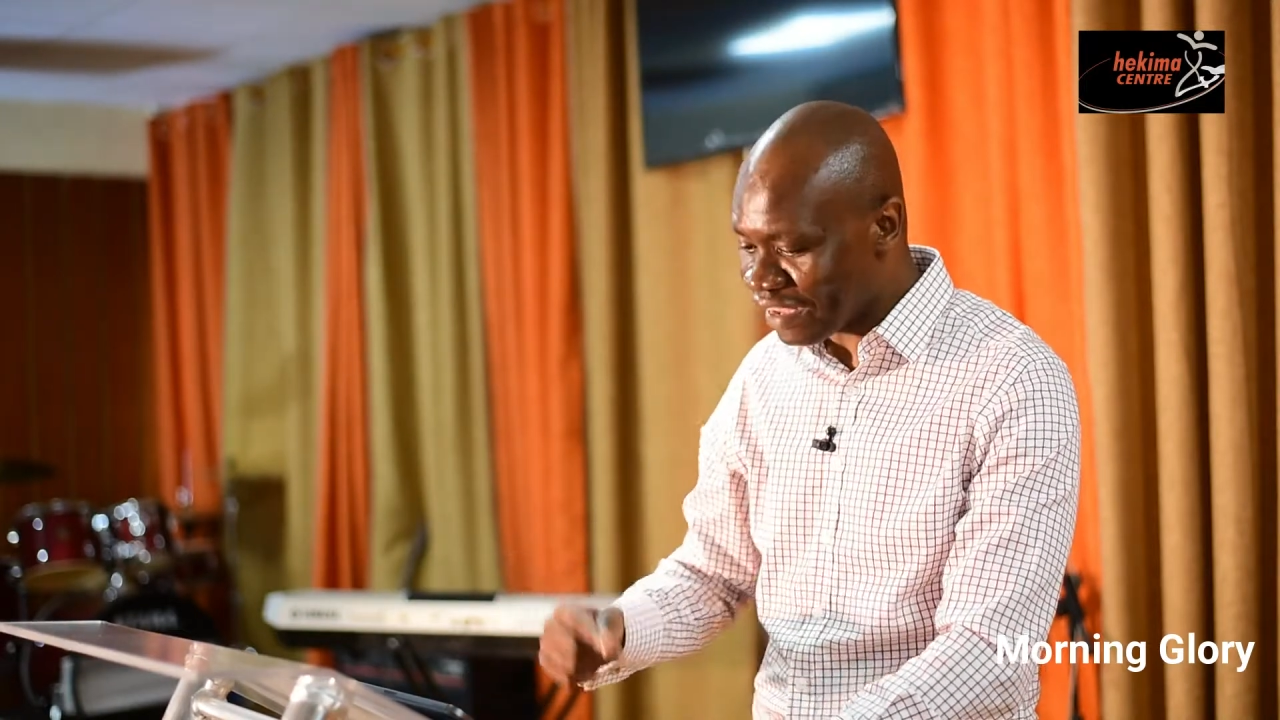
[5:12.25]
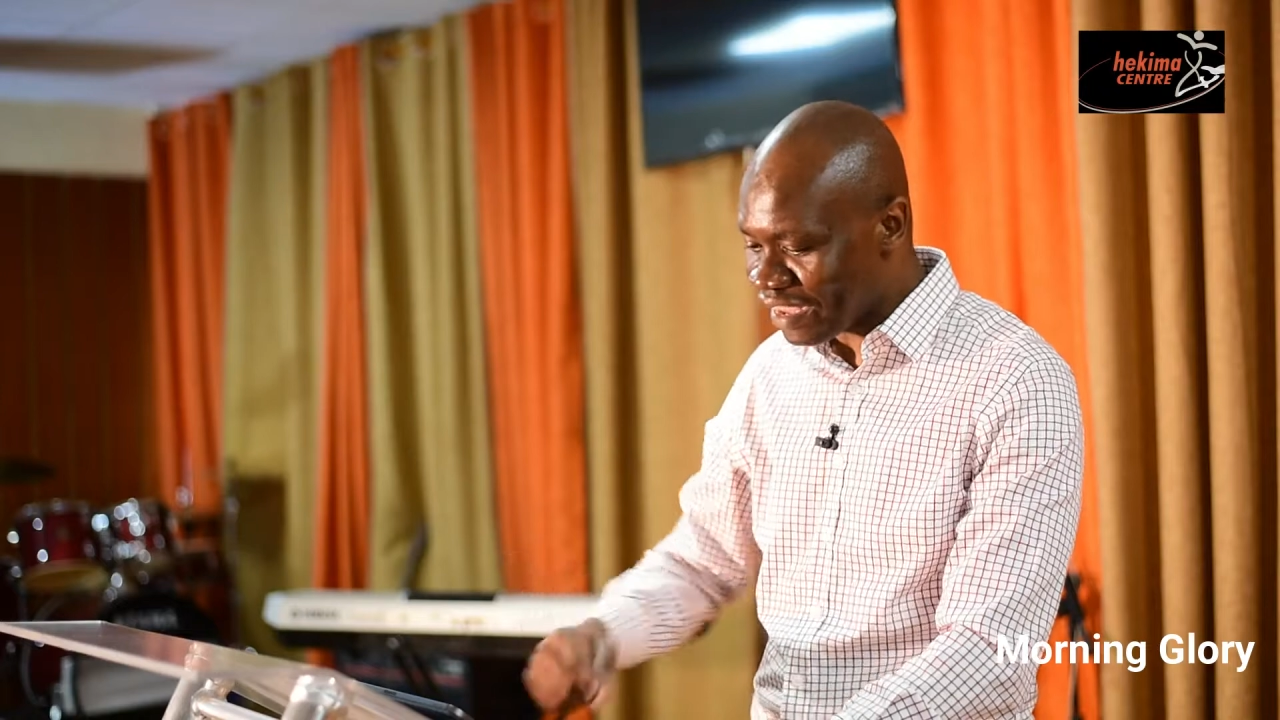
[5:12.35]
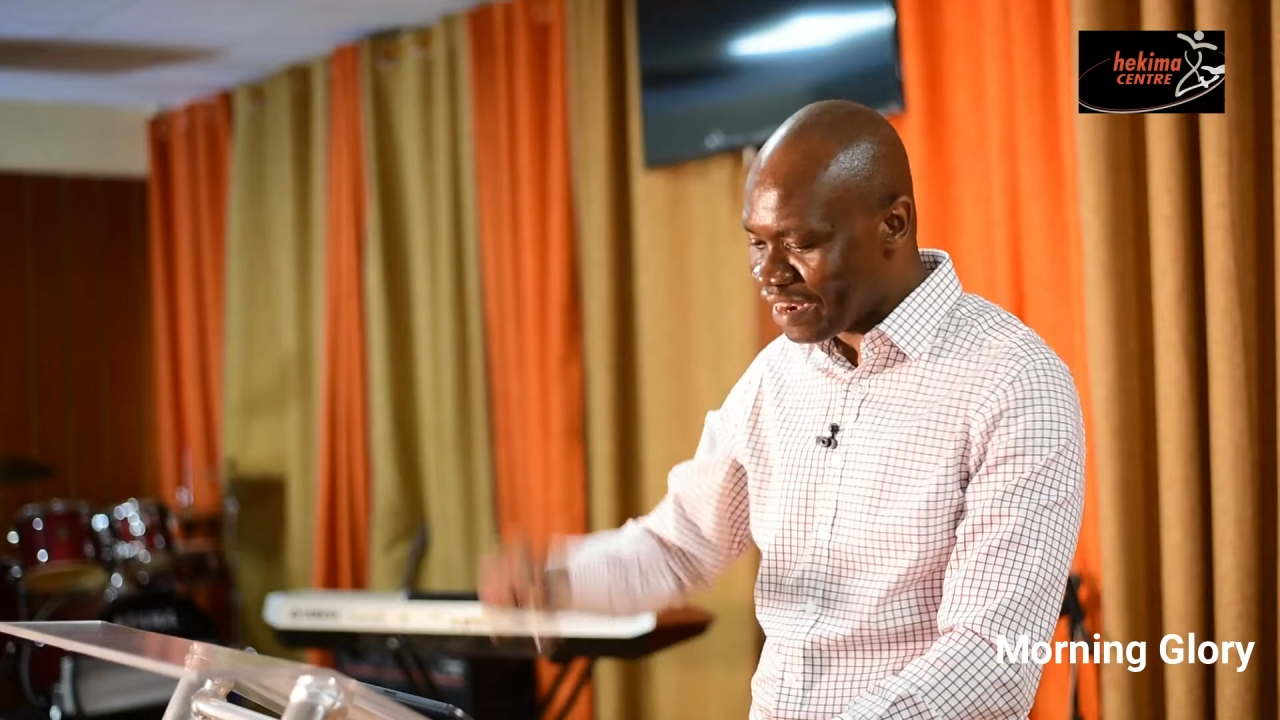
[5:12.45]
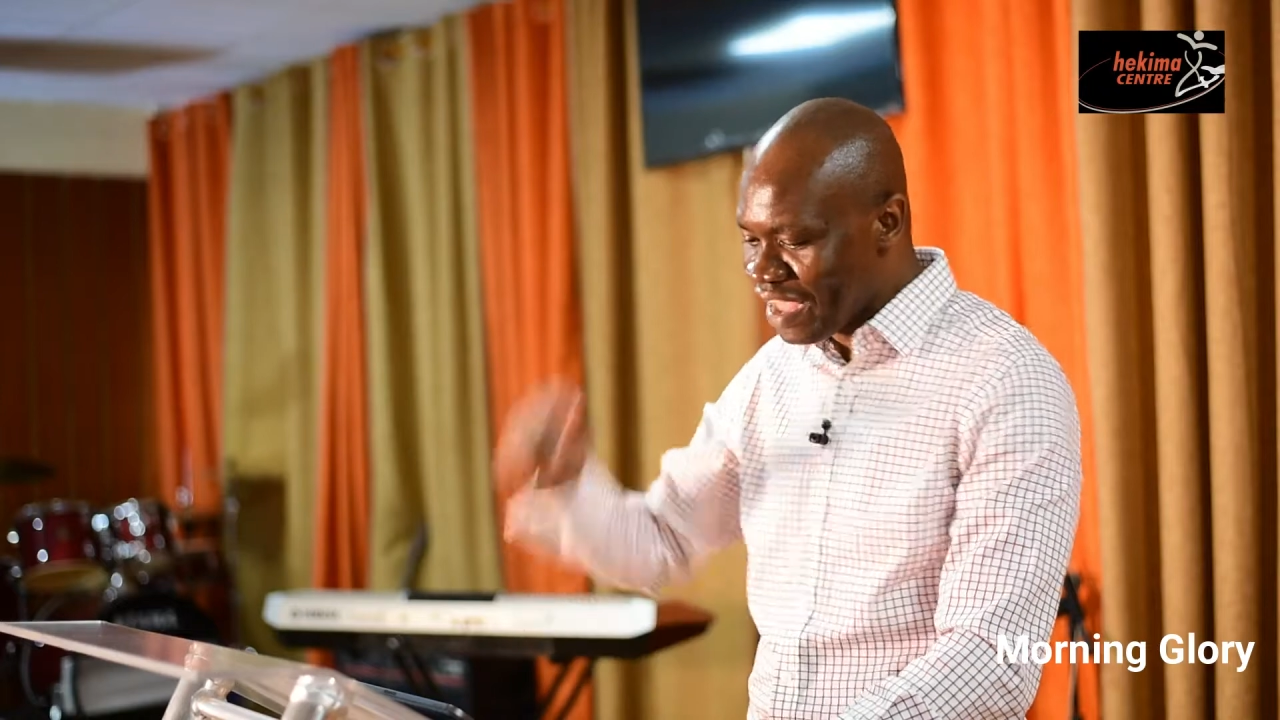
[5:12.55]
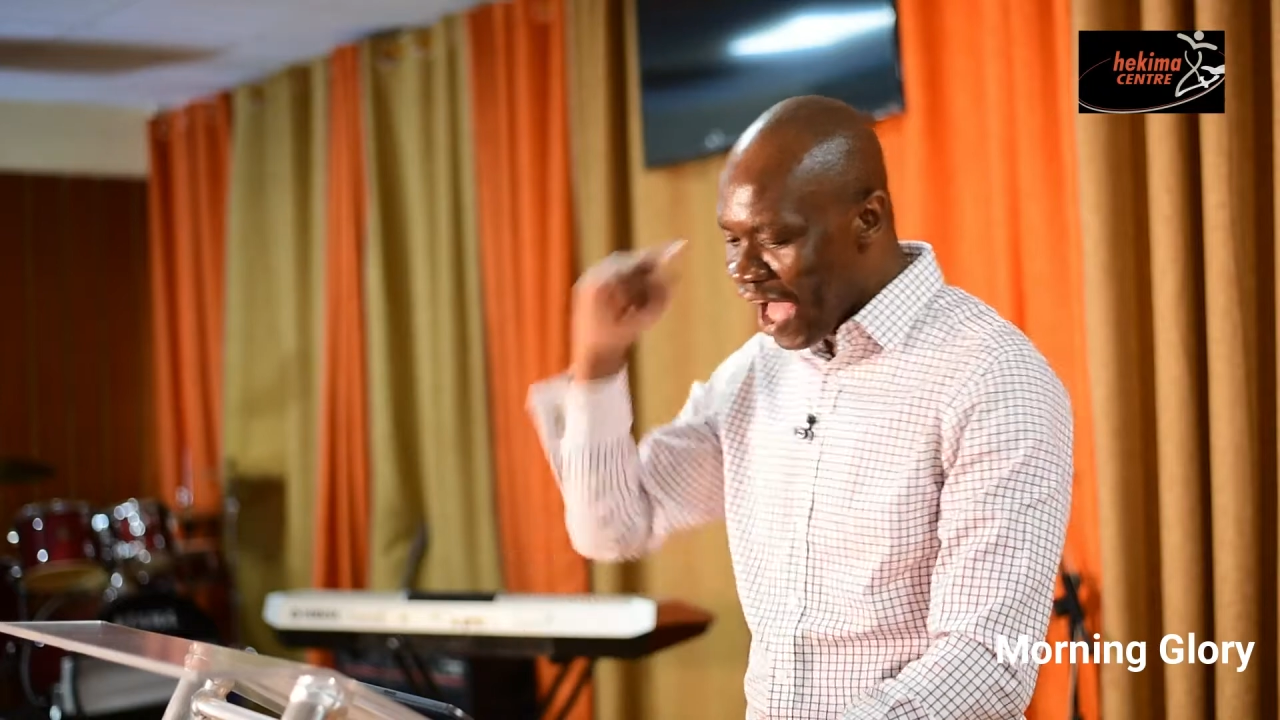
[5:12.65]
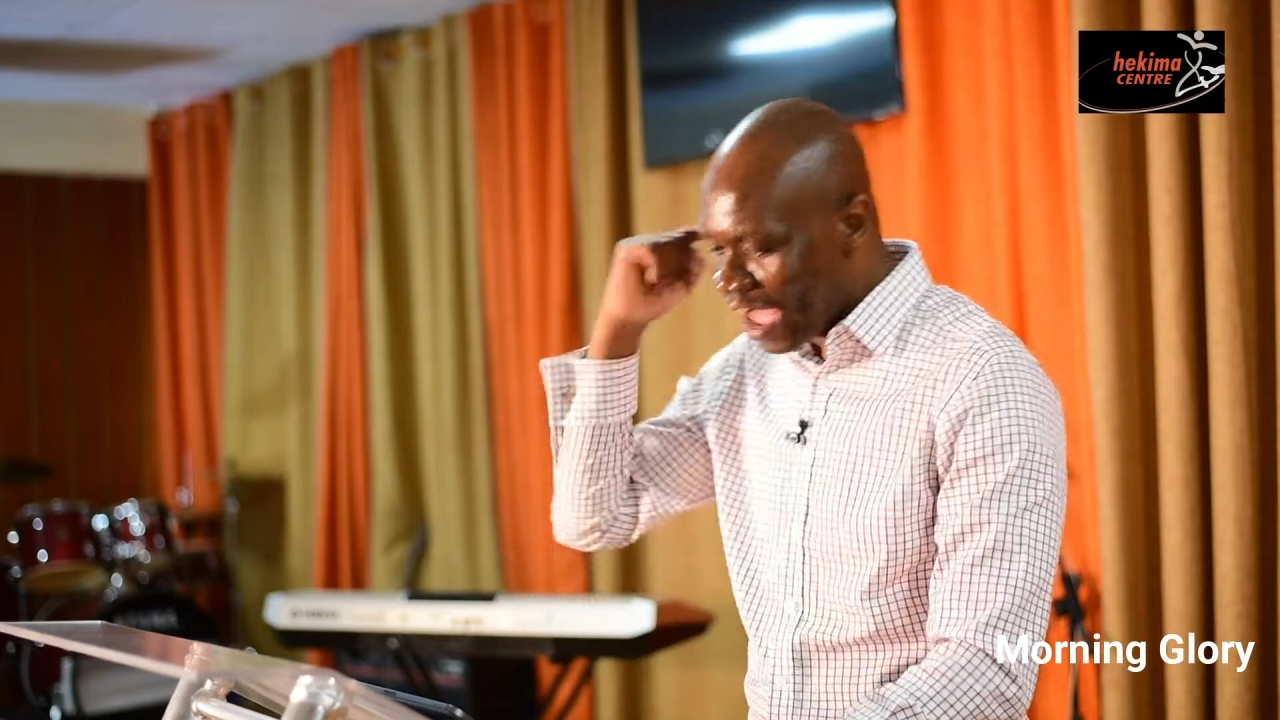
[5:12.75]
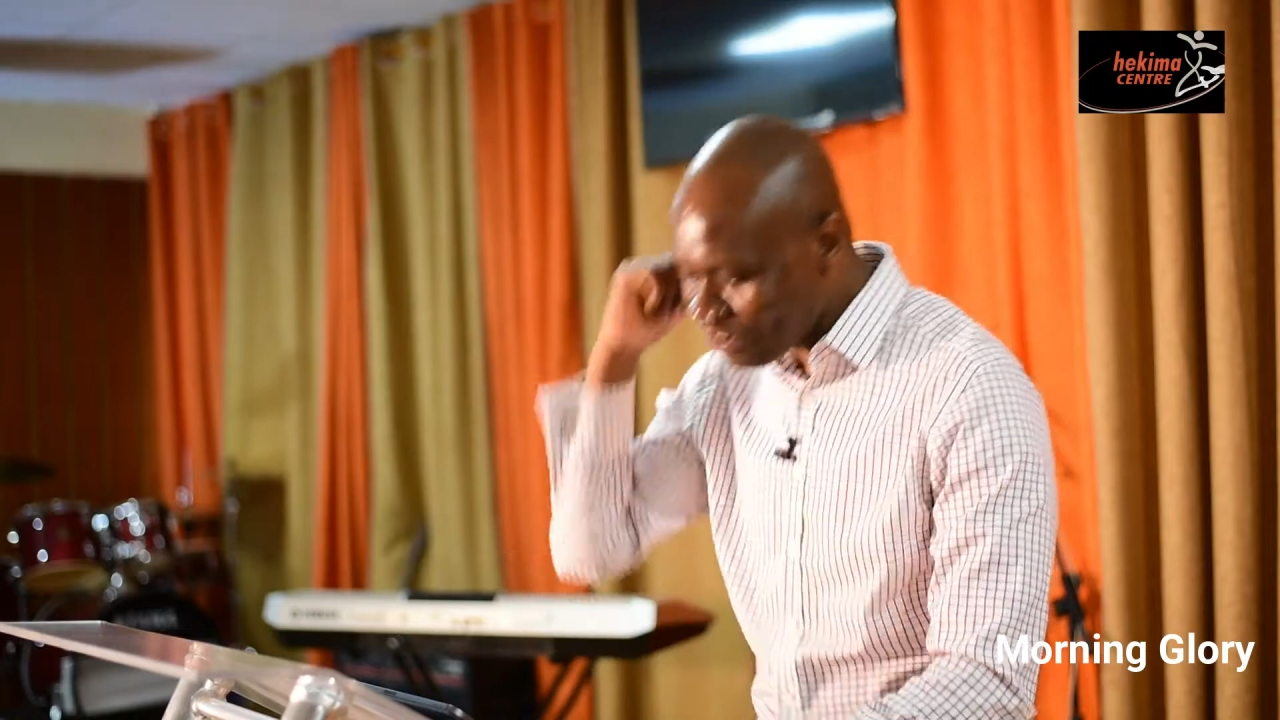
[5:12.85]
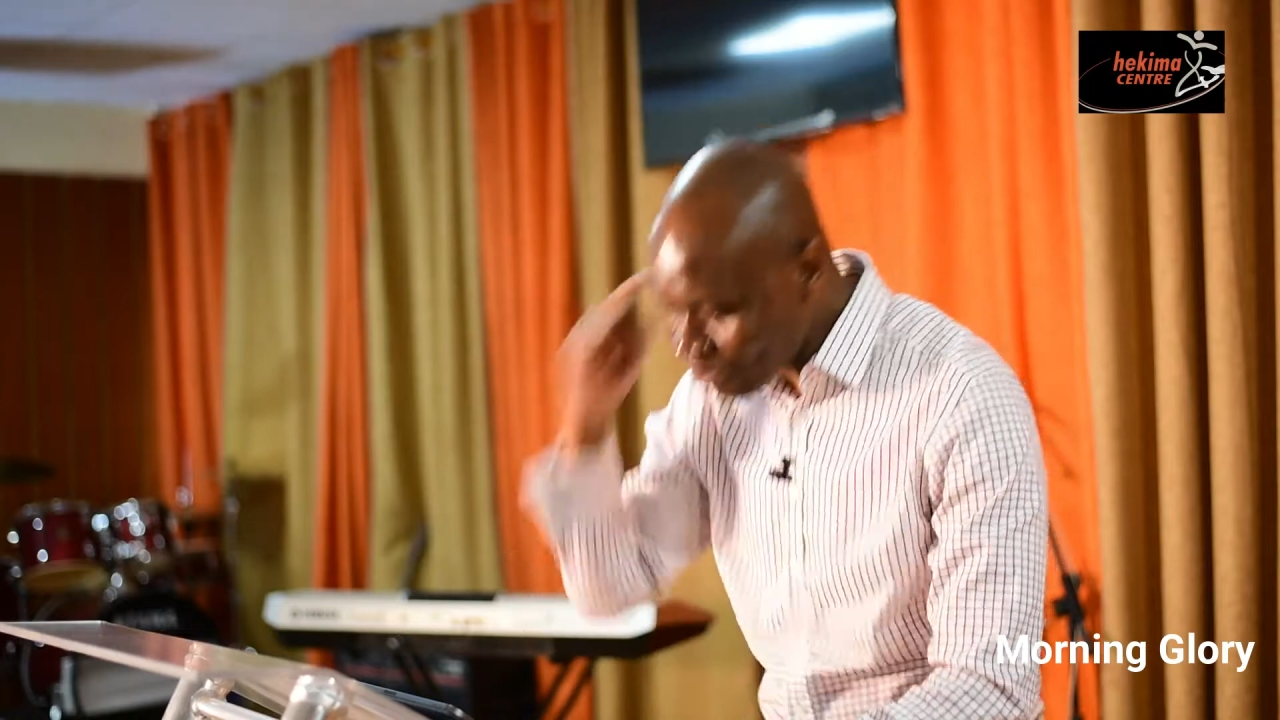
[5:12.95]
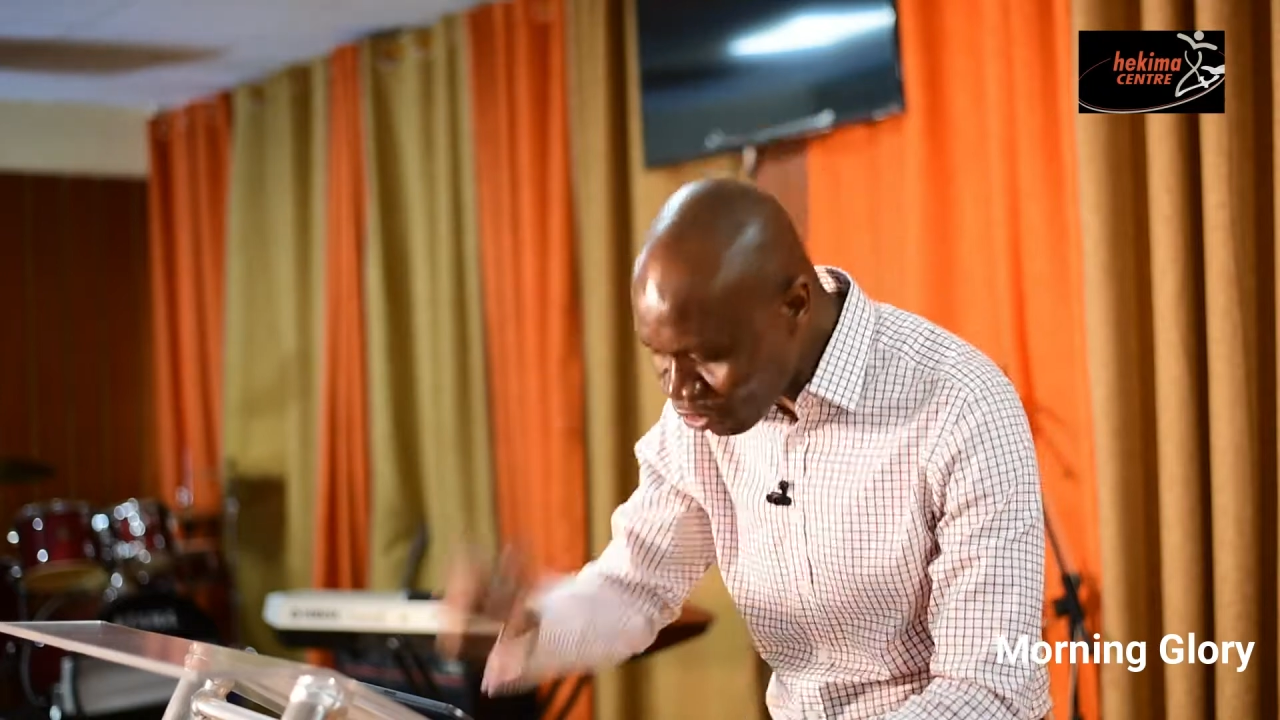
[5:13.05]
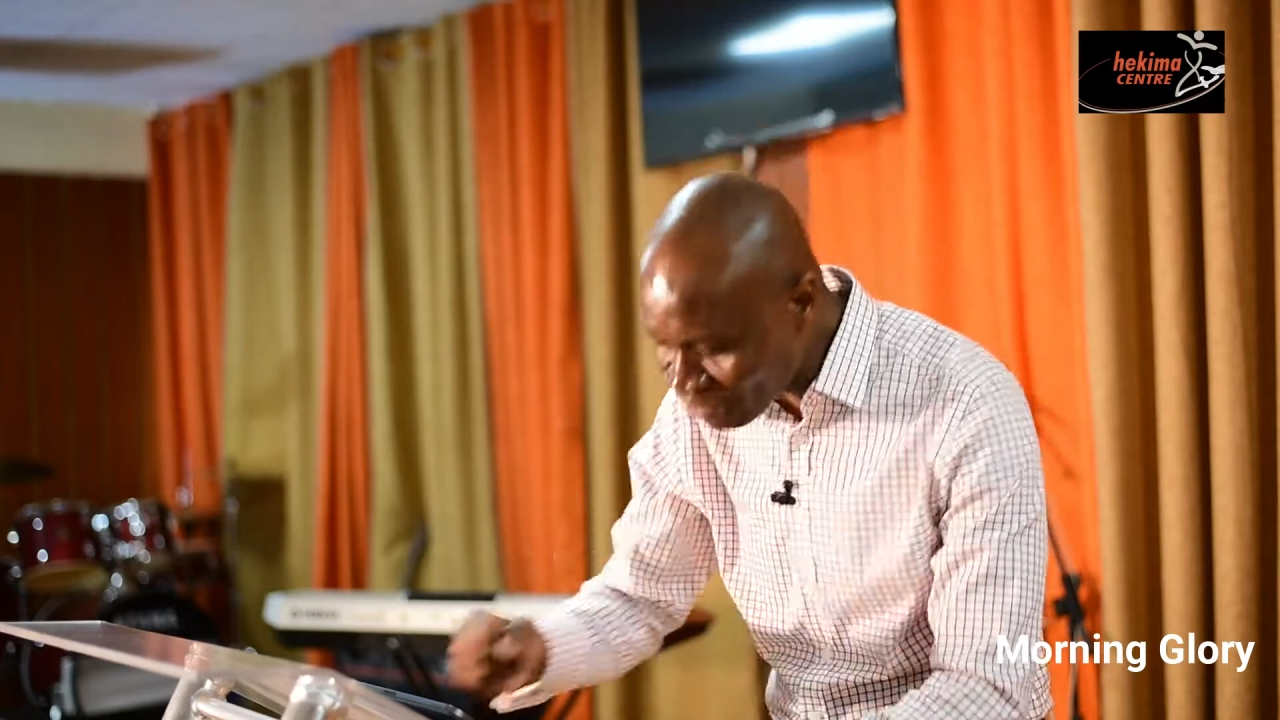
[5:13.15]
again, and